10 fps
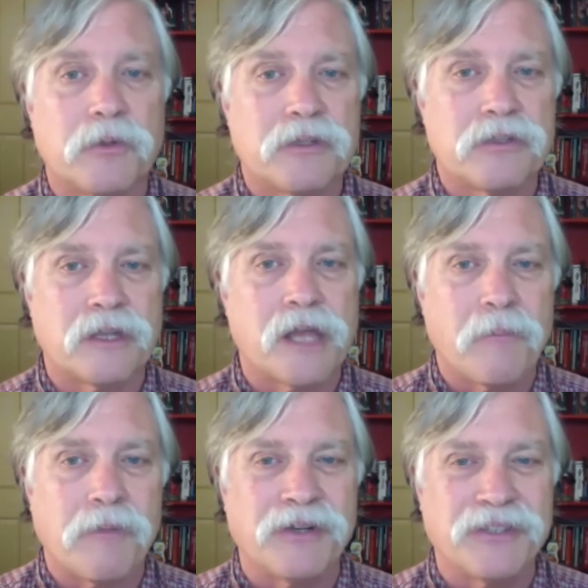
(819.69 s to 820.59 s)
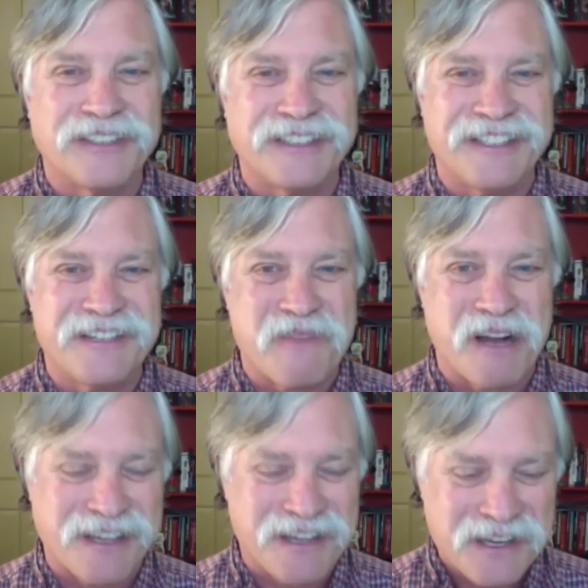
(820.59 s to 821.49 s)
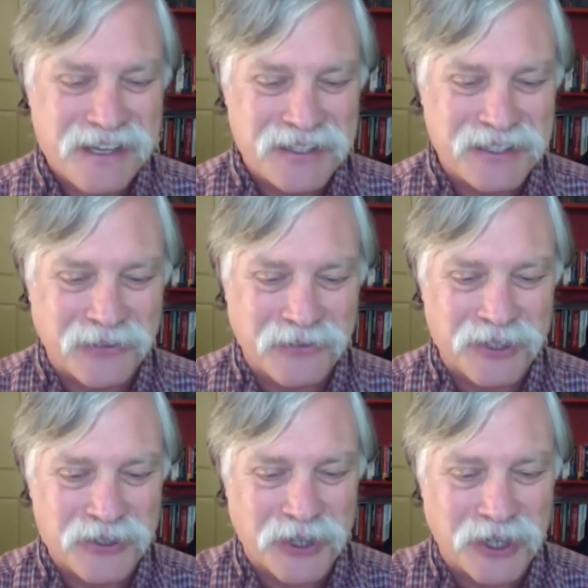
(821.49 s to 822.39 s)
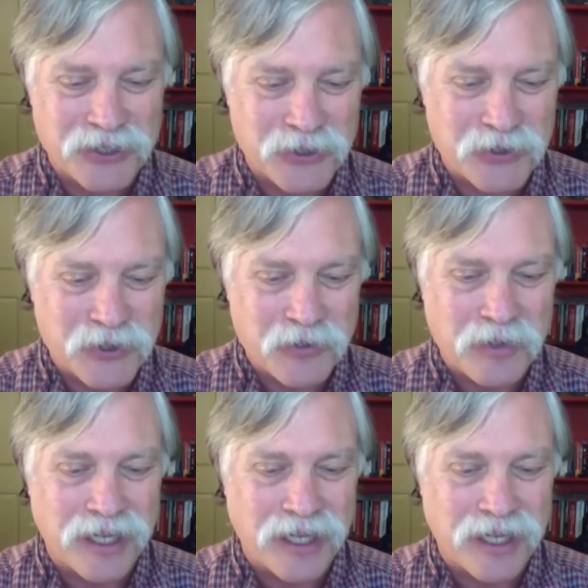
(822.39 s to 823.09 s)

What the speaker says: It's a lot better than my selfies on YouTube,